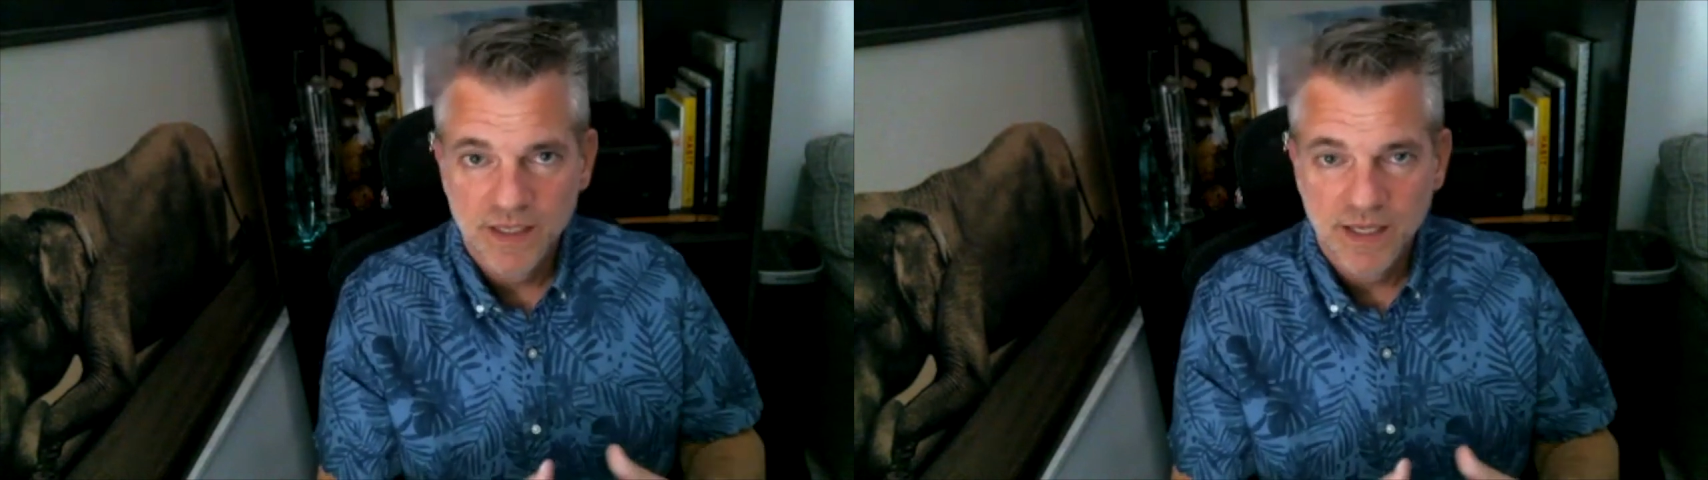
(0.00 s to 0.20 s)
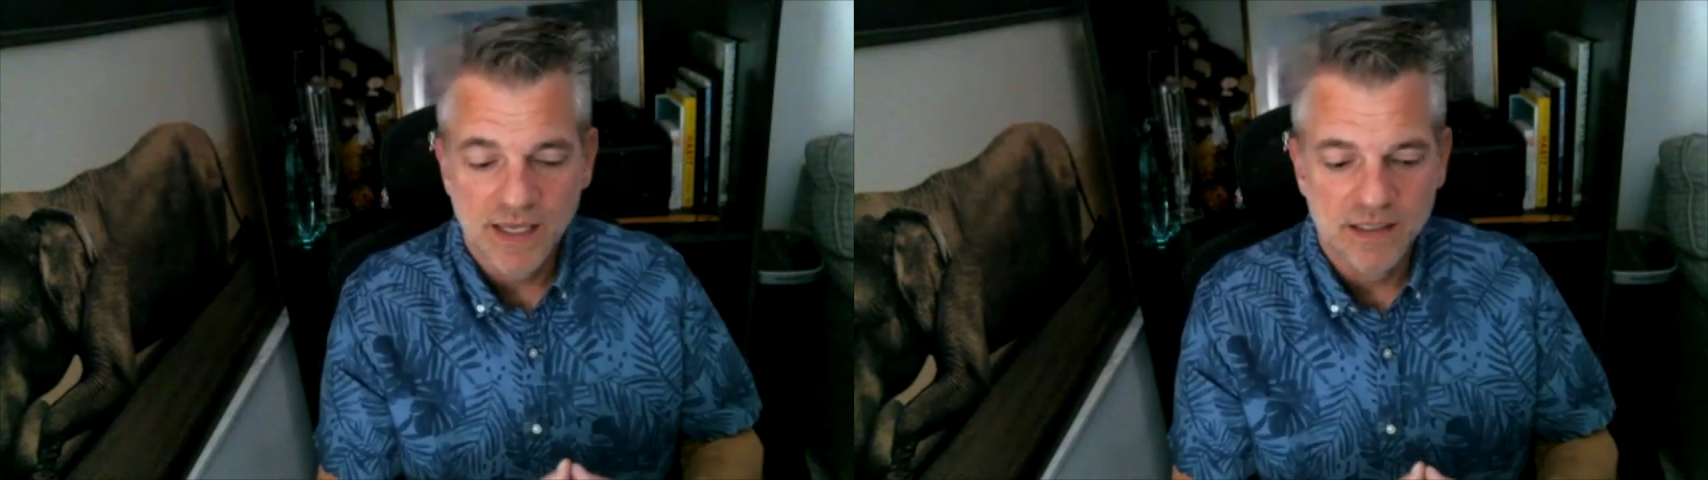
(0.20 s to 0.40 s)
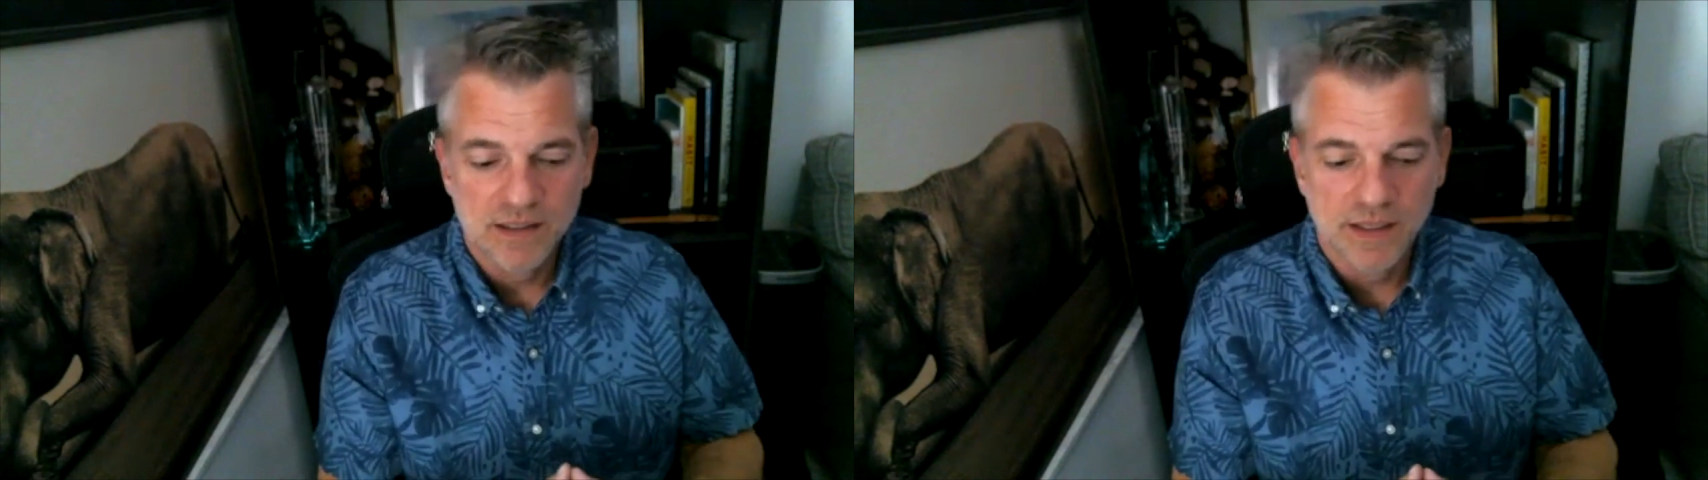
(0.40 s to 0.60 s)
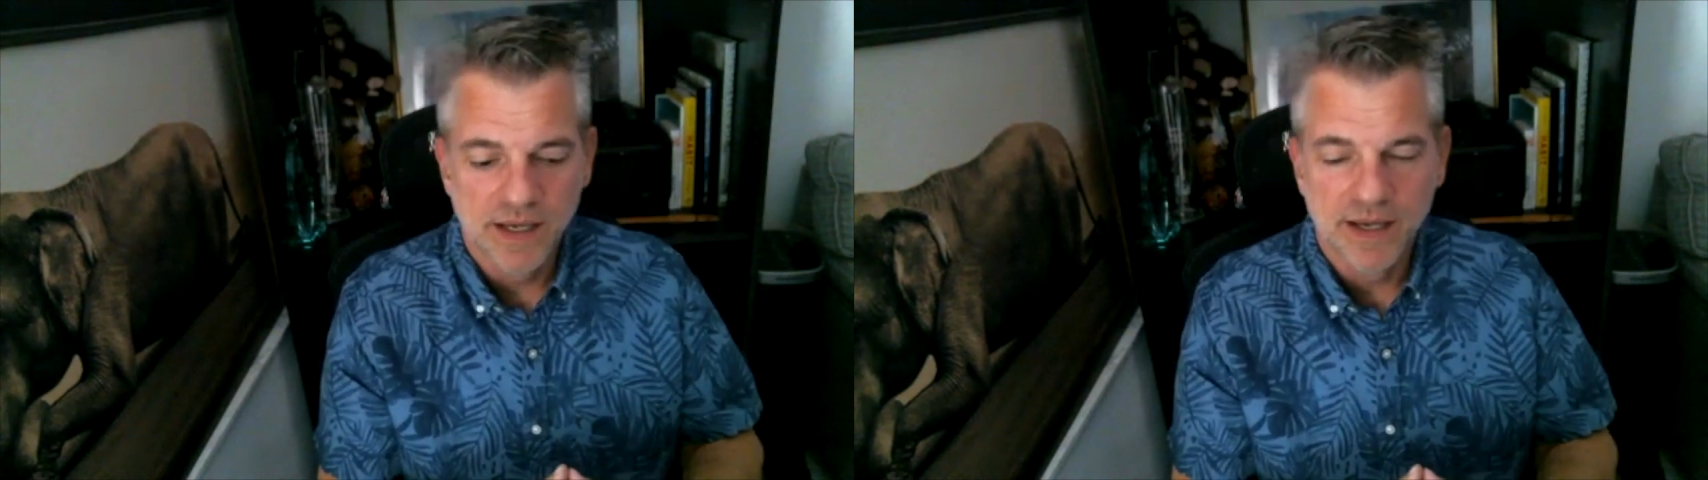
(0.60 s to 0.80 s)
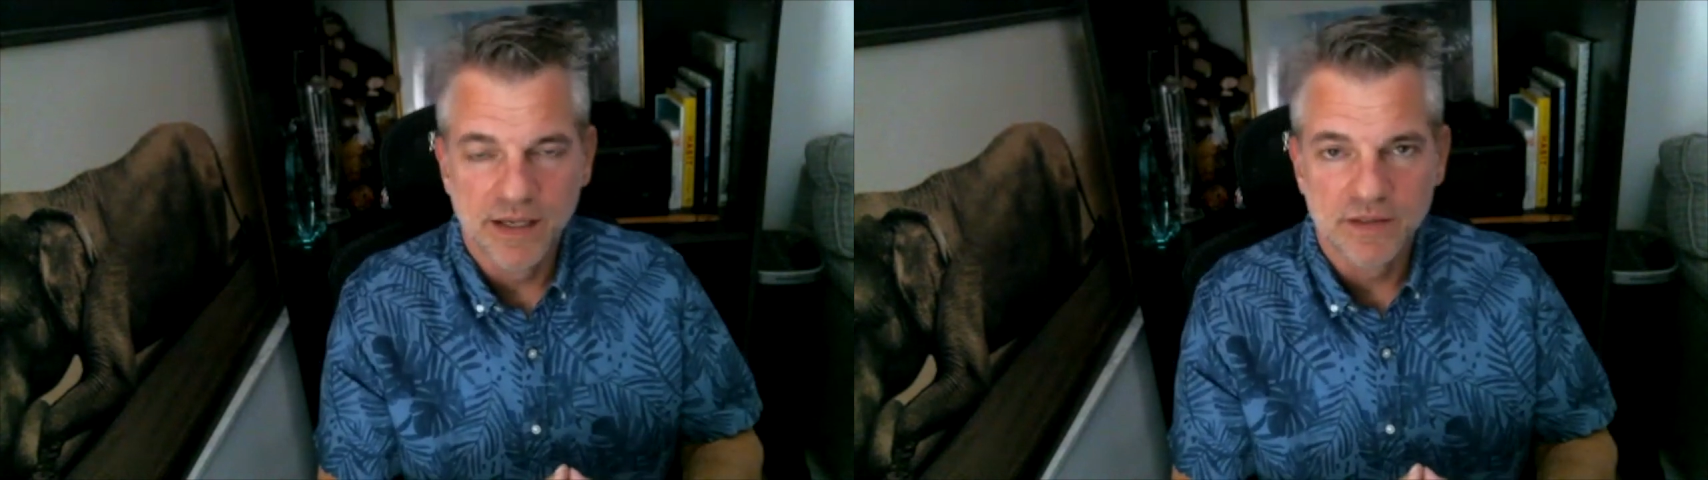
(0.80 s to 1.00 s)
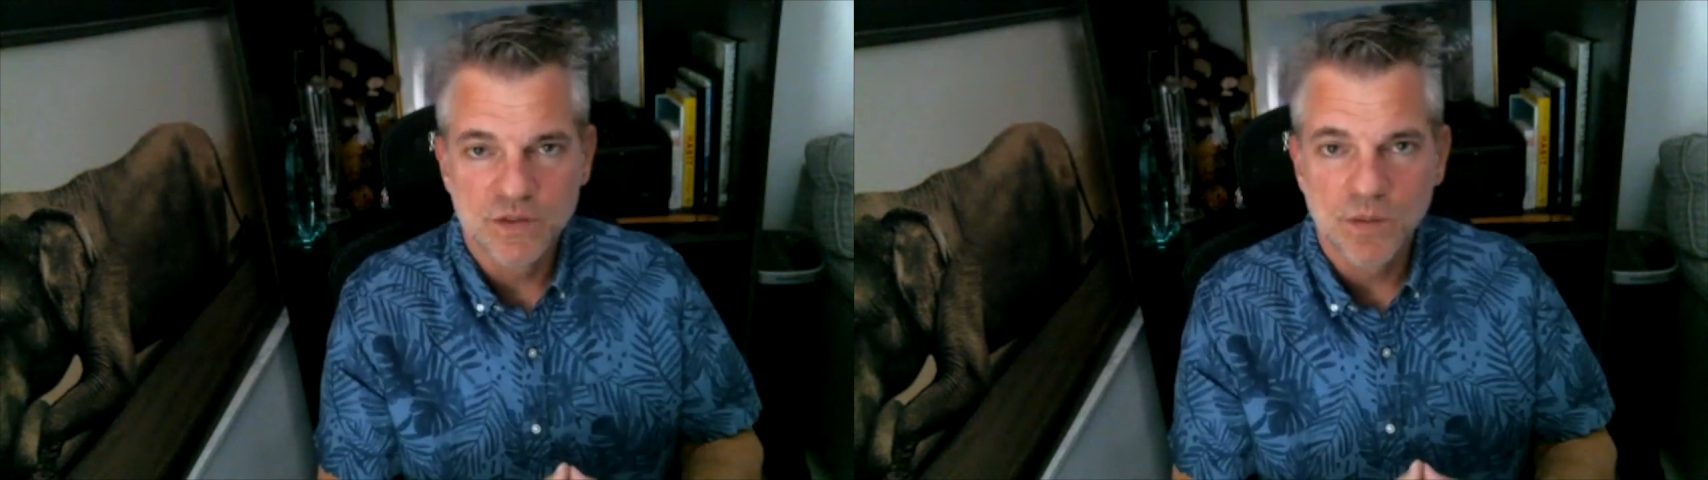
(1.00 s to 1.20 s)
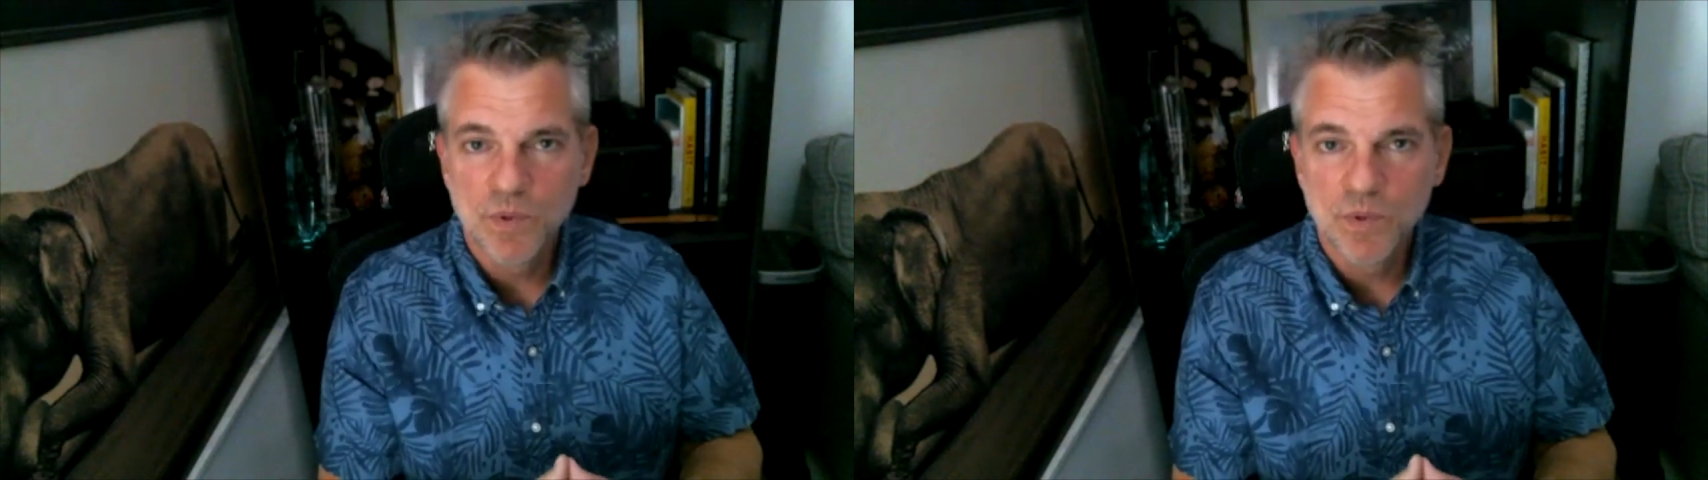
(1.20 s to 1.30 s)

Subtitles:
And some